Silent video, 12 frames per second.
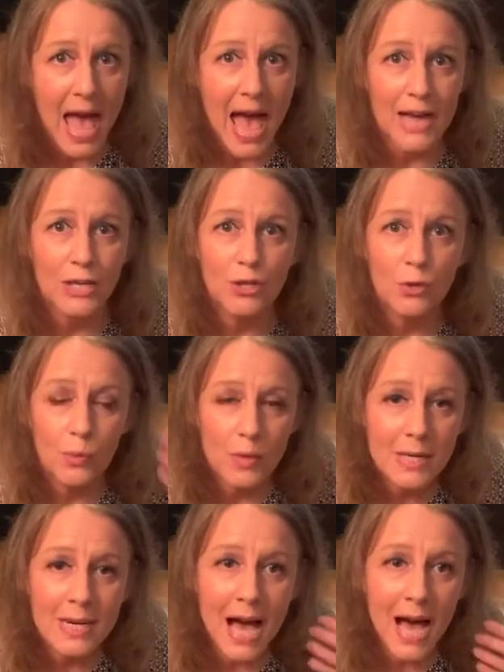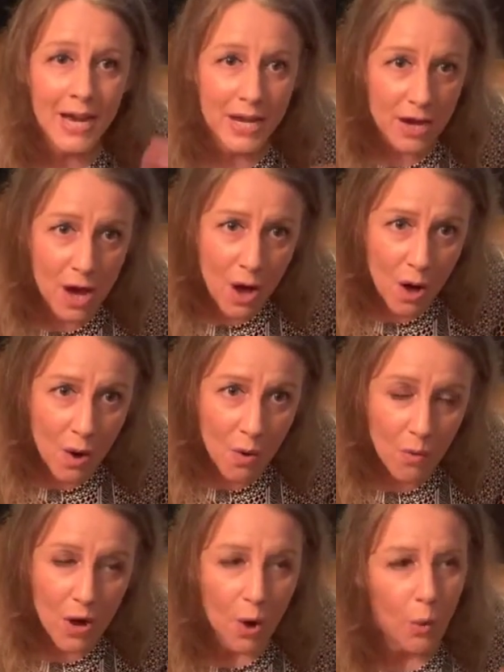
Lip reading: and you would not know,